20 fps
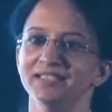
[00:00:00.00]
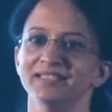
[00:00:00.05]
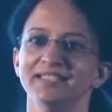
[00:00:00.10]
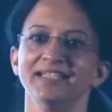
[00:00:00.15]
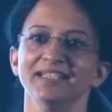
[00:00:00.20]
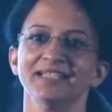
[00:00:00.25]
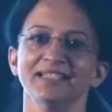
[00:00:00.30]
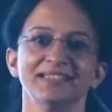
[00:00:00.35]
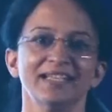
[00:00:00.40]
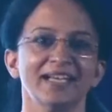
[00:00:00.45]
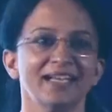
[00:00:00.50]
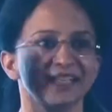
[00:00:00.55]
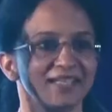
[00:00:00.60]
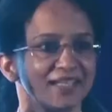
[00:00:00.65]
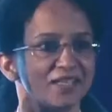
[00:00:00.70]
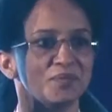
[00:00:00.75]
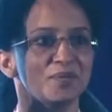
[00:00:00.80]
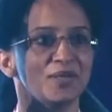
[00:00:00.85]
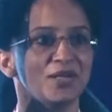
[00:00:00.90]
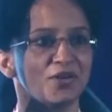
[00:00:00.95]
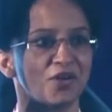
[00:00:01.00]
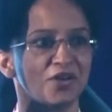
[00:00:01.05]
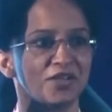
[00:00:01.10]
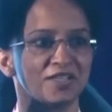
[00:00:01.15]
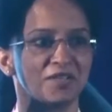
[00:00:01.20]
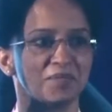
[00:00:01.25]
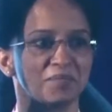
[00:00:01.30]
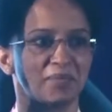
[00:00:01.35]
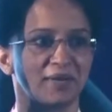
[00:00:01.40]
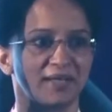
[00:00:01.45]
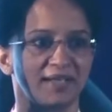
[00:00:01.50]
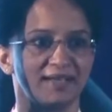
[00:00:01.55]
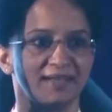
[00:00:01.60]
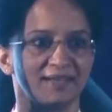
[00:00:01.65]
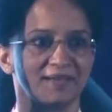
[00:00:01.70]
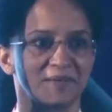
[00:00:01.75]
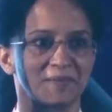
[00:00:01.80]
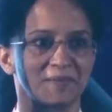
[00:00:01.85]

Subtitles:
think that it will not compile?